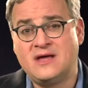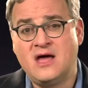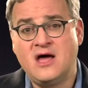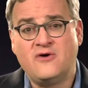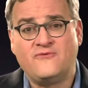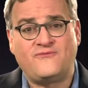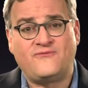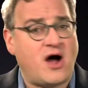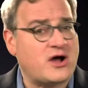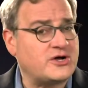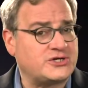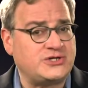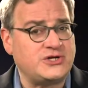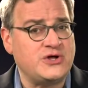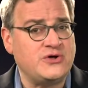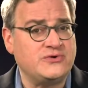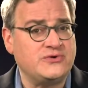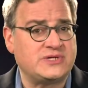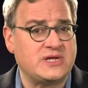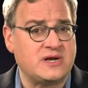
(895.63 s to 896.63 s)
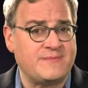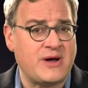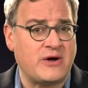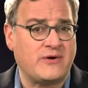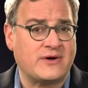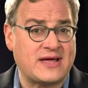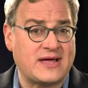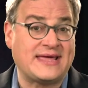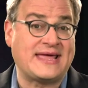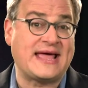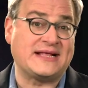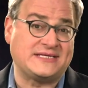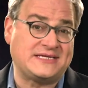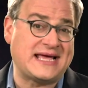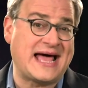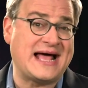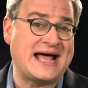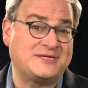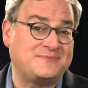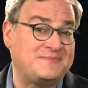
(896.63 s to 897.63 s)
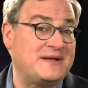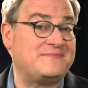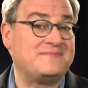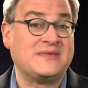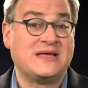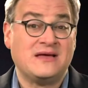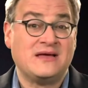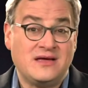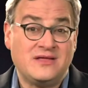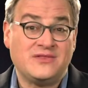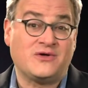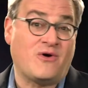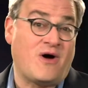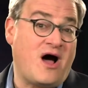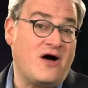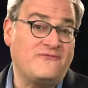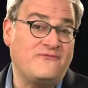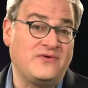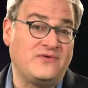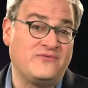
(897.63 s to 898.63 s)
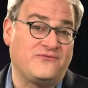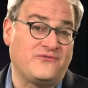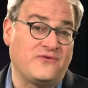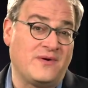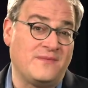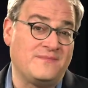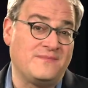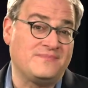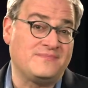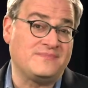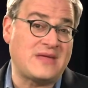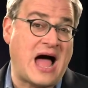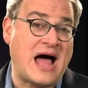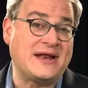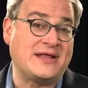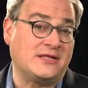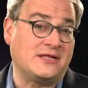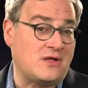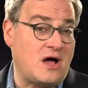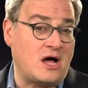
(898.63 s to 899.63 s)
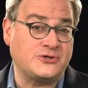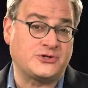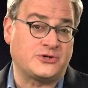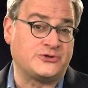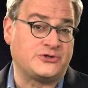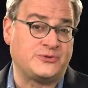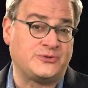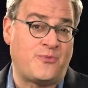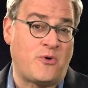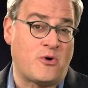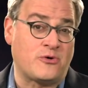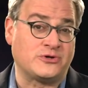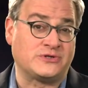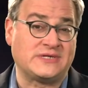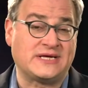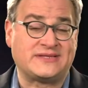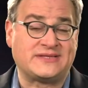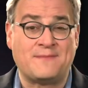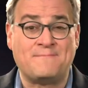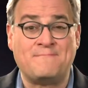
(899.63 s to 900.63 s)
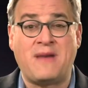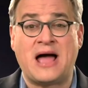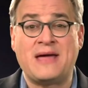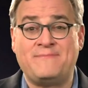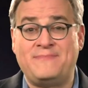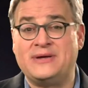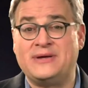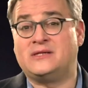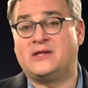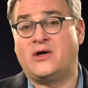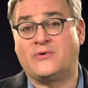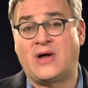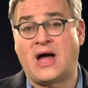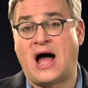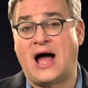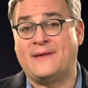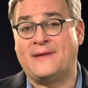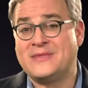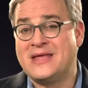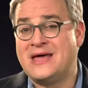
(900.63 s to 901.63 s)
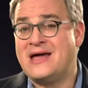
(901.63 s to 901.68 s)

Fox News in America gets ads, but they're often from ideological supporters like the My Pillow guy.